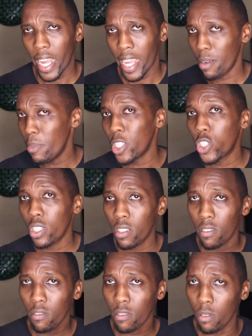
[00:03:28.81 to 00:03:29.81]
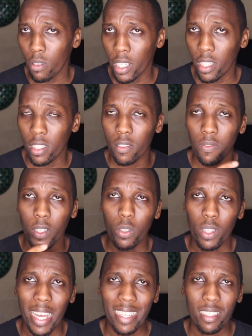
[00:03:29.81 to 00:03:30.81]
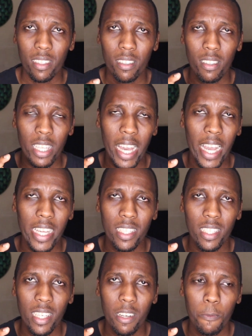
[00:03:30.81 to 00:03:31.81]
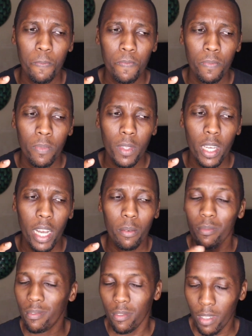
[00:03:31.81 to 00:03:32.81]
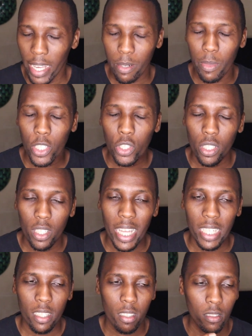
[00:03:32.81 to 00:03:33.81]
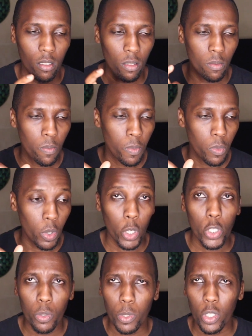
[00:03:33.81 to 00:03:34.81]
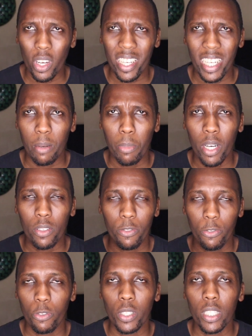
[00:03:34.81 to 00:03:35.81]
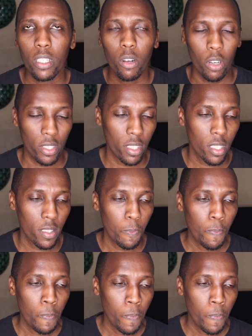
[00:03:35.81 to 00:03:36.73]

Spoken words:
I mentioned, you know, in this video that the idea, I had mentioned that, you know, we're going to be talking about free courses.